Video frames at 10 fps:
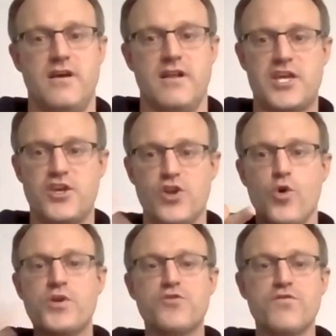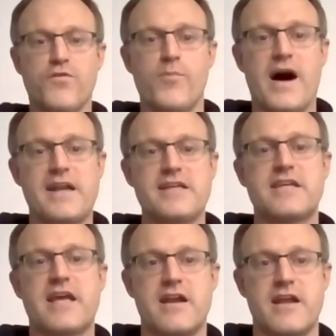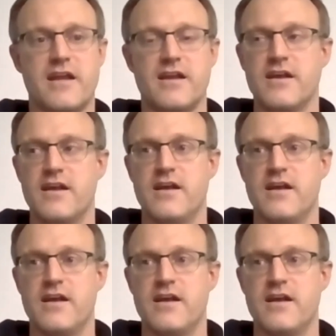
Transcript: Like, we do full body scanning,